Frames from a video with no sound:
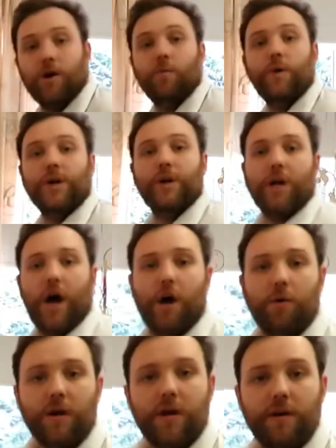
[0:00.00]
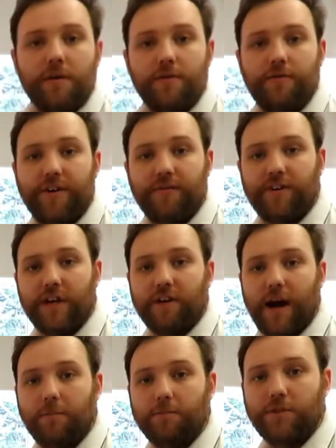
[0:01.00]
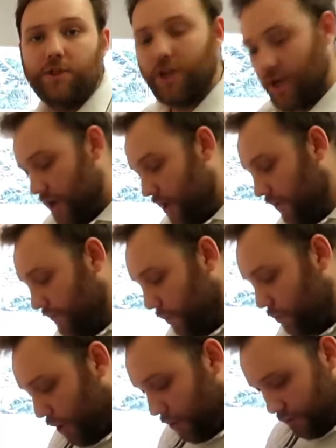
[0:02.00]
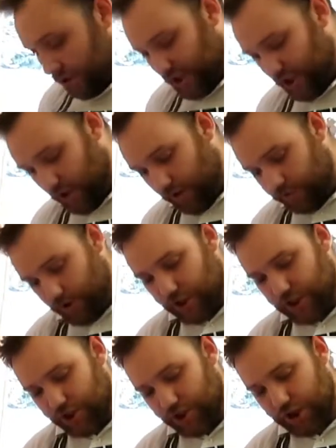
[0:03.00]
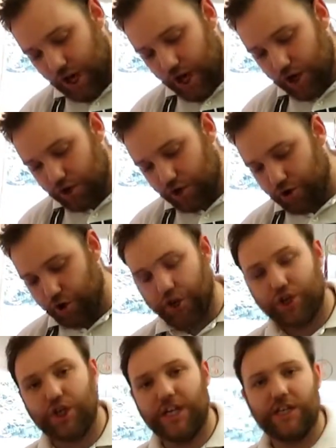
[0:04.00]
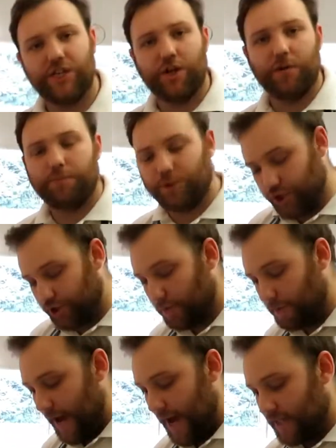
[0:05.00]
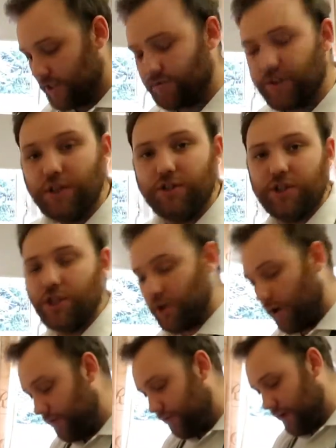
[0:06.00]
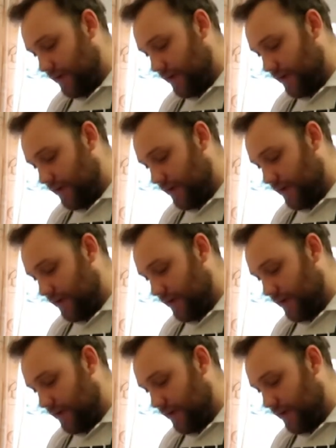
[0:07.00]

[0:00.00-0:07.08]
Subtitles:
We're going to go 50 grams of walnuts. And all I've done is just crush these up just with my hands. I've not used a knife or